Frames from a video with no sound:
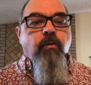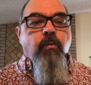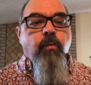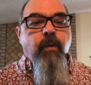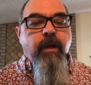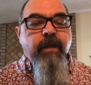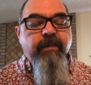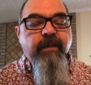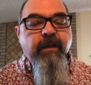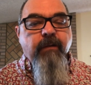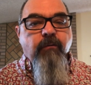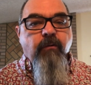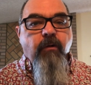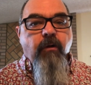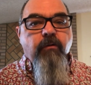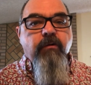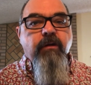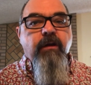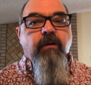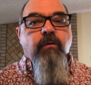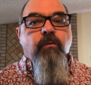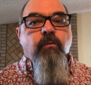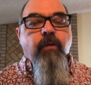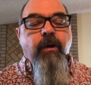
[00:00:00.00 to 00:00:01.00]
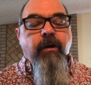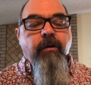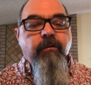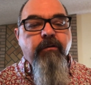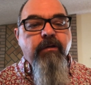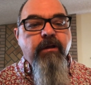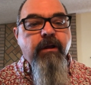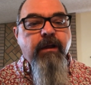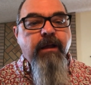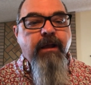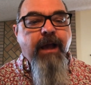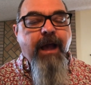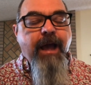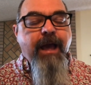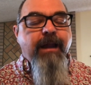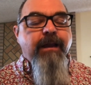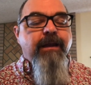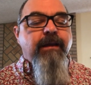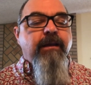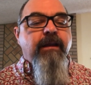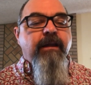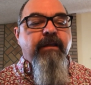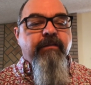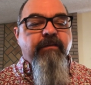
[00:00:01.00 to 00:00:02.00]
when they wrote it, where you got
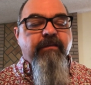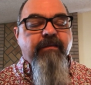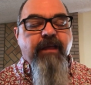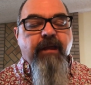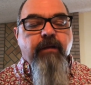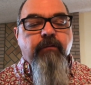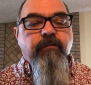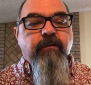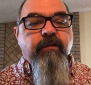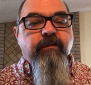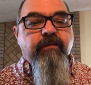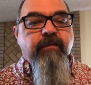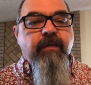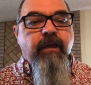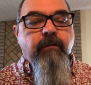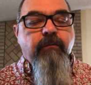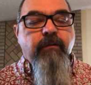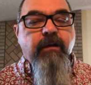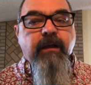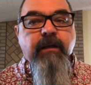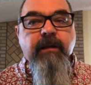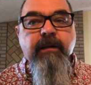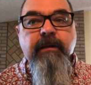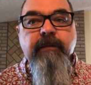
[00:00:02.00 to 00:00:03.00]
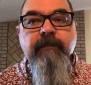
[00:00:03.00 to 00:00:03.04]
it, etc., etc.